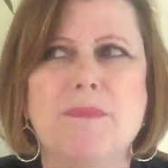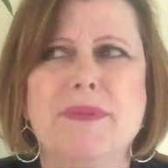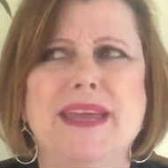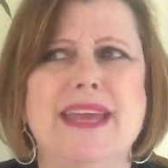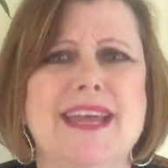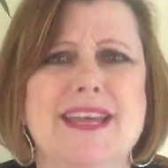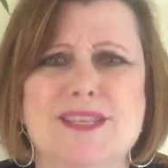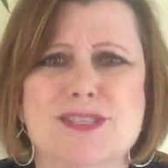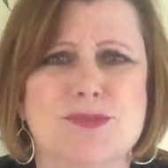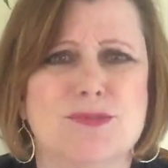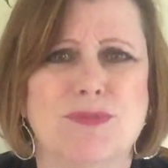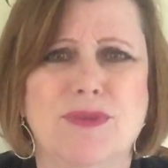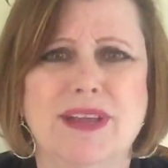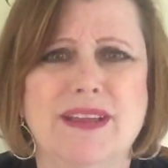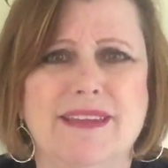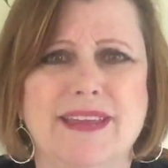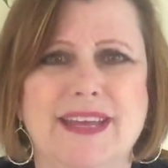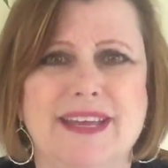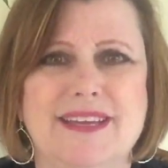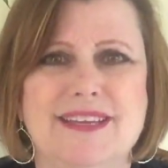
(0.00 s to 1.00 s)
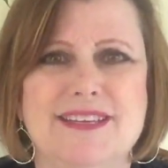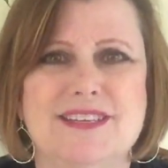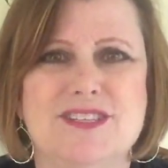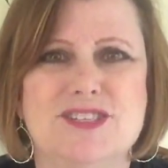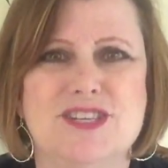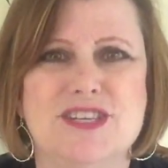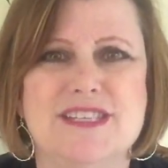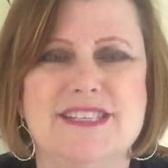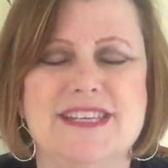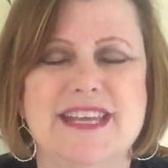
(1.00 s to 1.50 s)
begins really
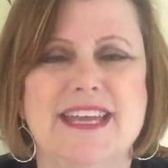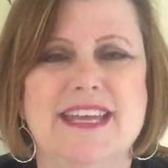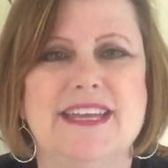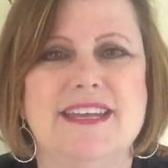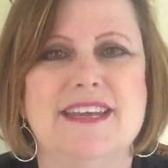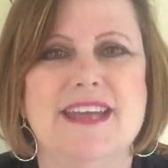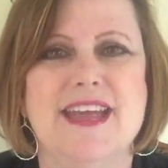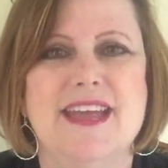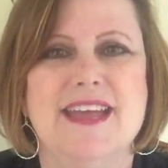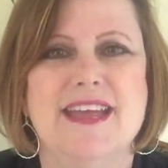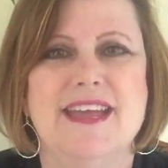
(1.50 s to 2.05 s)
just in